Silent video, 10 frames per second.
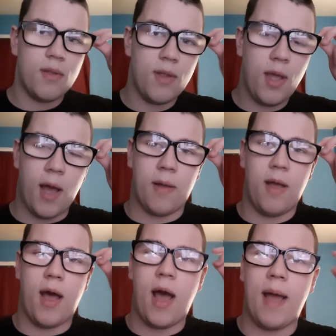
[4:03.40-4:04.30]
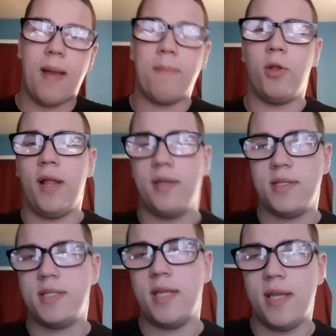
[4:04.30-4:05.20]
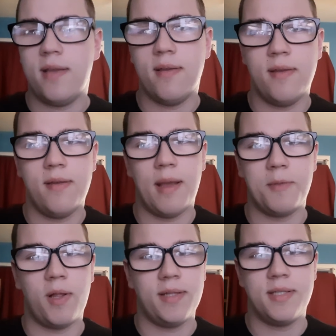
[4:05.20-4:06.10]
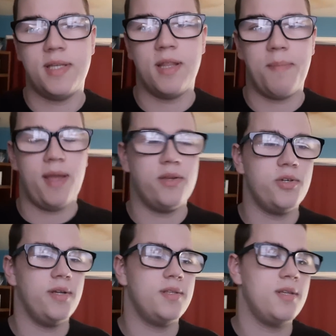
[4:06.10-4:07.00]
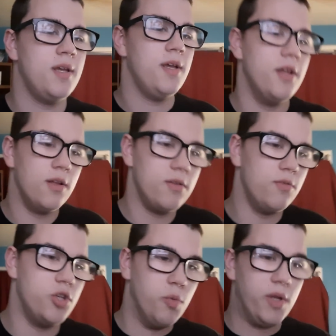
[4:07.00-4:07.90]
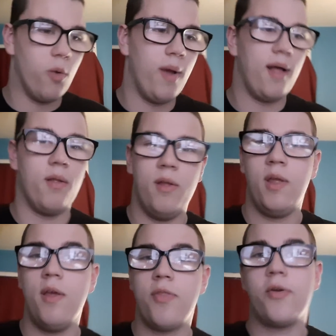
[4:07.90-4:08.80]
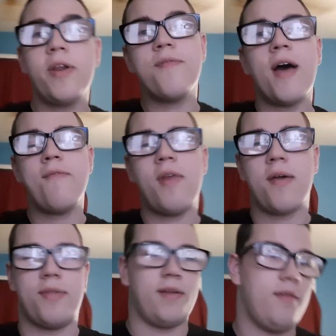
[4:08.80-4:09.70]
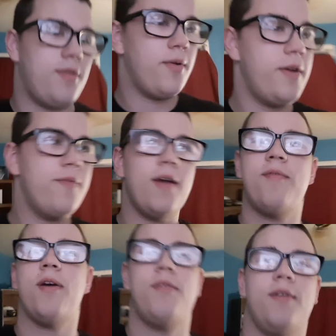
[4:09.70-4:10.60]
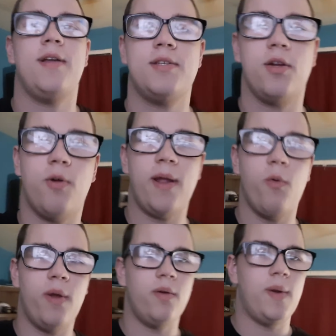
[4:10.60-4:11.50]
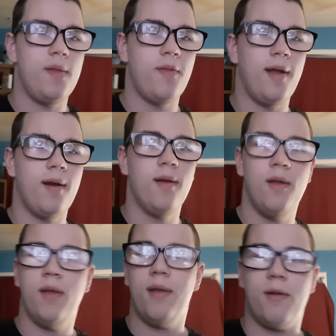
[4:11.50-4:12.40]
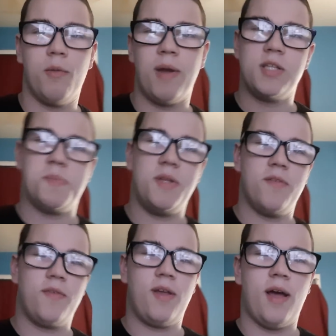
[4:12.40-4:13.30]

yeah, I'm glad to see the Patriots doing well. 35-0. 35-0. That's a great win right there. Reminds me of,